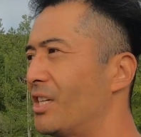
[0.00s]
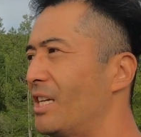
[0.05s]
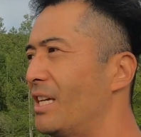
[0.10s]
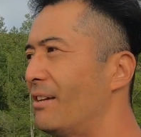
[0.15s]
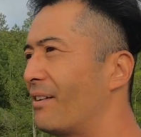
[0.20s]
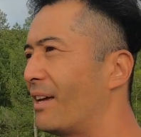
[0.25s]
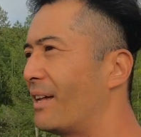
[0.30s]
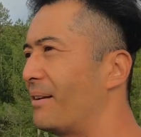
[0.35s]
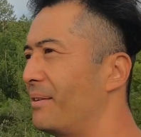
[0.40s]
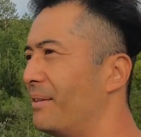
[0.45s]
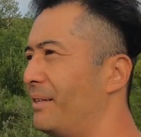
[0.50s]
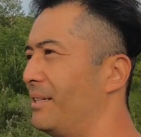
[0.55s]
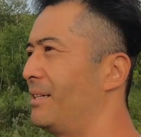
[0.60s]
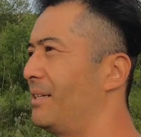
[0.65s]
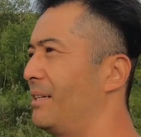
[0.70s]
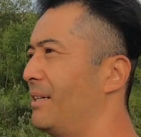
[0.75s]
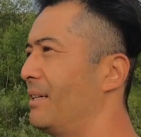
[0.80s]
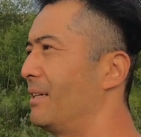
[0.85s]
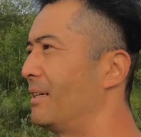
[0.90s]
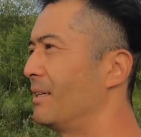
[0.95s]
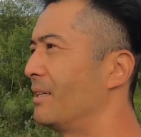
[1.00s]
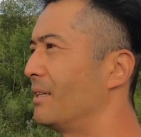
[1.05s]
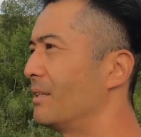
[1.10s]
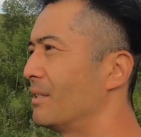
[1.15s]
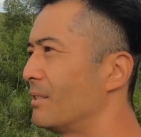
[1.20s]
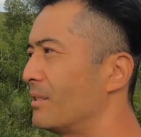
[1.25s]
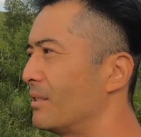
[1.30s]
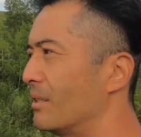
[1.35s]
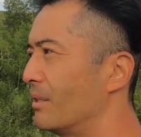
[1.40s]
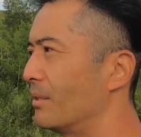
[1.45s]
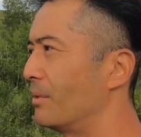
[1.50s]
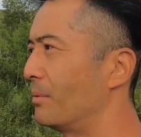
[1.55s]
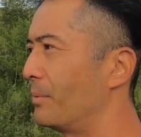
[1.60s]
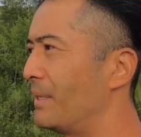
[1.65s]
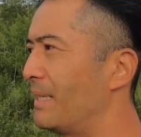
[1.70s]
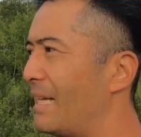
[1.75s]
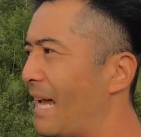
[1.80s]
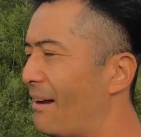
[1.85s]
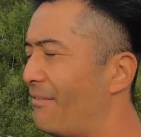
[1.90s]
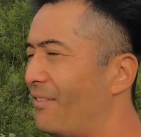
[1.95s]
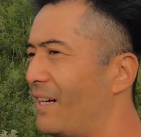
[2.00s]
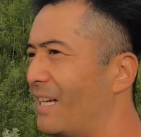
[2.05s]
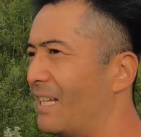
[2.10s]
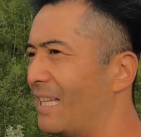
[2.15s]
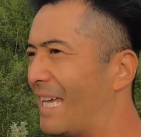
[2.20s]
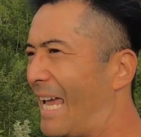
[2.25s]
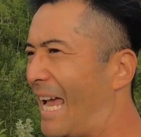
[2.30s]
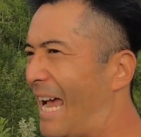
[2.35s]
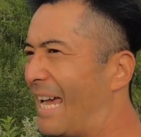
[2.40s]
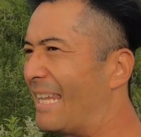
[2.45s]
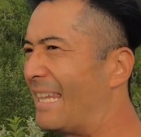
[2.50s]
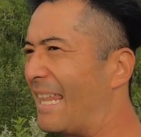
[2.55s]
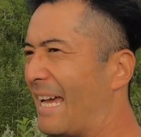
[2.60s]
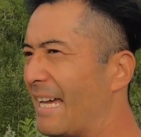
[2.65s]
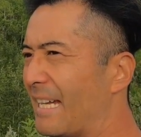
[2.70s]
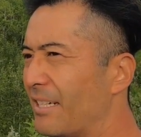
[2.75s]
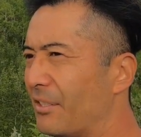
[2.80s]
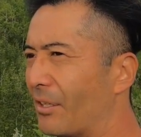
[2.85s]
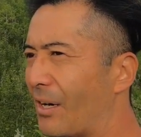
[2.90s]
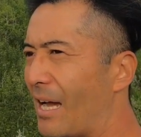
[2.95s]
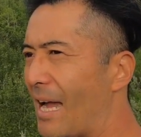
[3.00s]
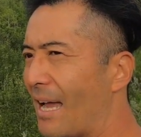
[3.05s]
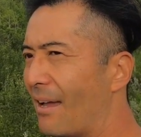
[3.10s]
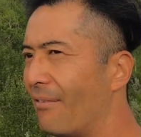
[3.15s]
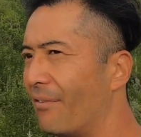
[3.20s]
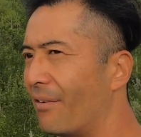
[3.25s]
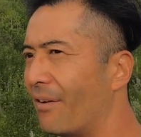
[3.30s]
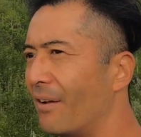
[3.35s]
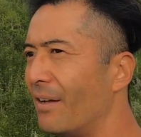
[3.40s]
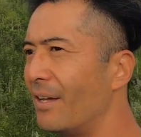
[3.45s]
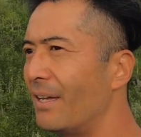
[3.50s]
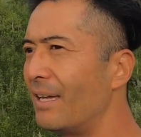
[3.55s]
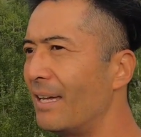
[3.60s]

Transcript: achieve it. So we definitely had that drive